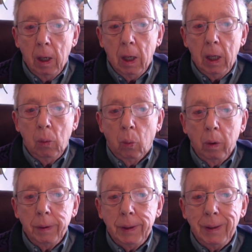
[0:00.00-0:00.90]
He
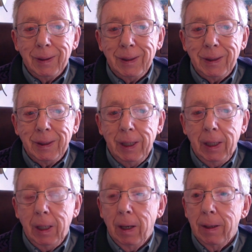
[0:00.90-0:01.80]
wanted to
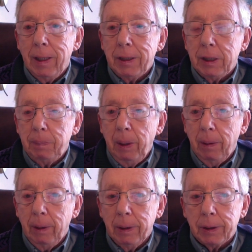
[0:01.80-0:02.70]
see and
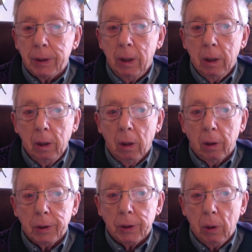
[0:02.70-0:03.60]
experience
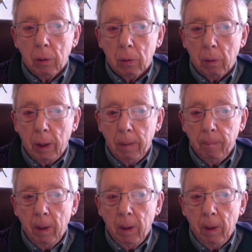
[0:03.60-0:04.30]
God's glory.